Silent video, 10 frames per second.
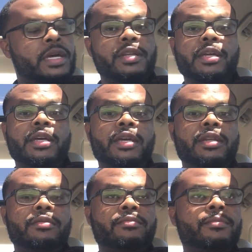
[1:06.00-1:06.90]

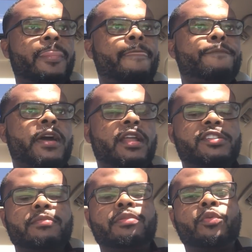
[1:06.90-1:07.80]
then kind
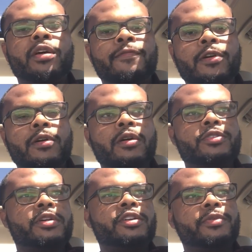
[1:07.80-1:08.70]
of some
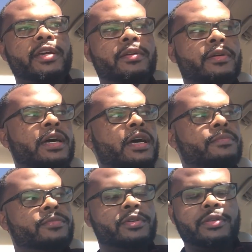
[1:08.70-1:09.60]
peripheral surgery.
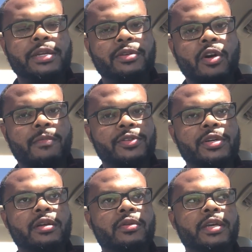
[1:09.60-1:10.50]
They do carpal
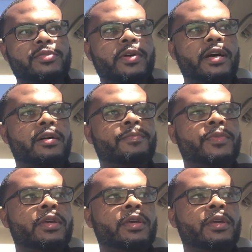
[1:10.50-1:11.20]
tunnel as well.